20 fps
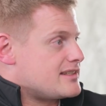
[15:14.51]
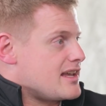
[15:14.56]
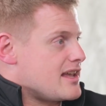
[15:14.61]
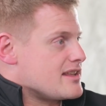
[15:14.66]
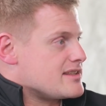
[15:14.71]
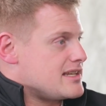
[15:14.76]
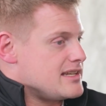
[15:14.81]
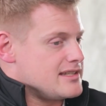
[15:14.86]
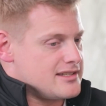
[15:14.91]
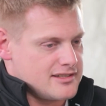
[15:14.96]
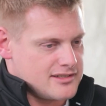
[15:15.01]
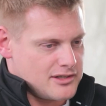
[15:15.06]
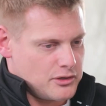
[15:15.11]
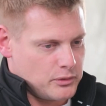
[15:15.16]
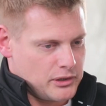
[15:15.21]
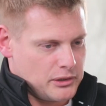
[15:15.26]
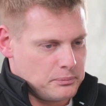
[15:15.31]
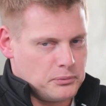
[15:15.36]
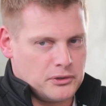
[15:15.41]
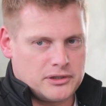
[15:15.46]
It sounds easy.
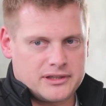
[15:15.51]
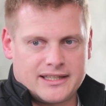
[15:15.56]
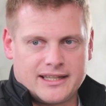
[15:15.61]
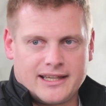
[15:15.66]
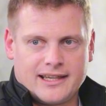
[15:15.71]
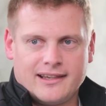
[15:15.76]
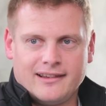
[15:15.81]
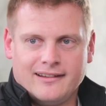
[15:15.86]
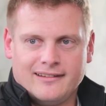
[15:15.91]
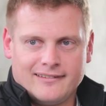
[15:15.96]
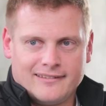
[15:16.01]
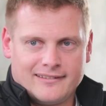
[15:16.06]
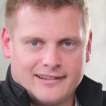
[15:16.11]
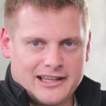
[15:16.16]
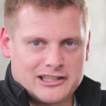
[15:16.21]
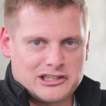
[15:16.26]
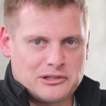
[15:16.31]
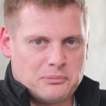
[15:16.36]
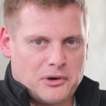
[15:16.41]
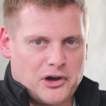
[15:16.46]
So we'll put there
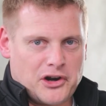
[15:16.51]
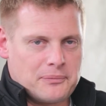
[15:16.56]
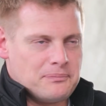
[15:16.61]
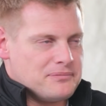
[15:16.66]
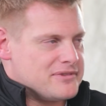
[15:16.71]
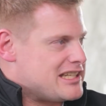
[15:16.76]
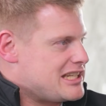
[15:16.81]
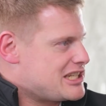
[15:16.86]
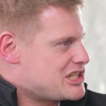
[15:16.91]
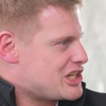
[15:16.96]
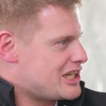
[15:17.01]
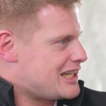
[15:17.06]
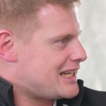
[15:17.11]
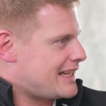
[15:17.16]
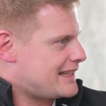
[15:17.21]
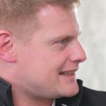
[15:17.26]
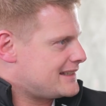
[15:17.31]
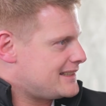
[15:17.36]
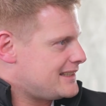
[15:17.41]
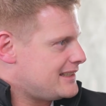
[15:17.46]
at the bottom,
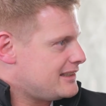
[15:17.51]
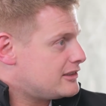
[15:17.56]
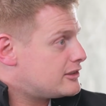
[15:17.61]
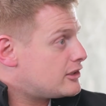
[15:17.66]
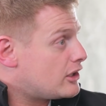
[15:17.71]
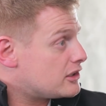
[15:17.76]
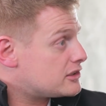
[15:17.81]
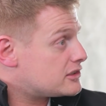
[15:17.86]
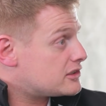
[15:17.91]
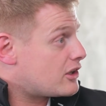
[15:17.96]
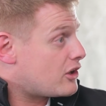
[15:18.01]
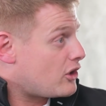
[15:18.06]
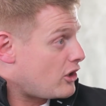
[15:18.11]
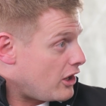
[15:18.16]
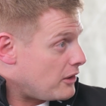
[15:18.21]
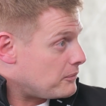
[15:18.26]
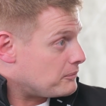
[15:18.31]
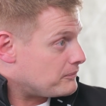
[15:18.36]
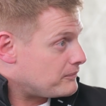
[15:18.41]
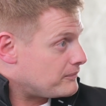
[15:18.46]

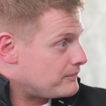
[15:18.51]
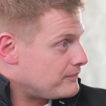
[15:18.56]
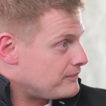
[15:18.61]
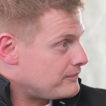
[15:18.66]
teacherlandi.com.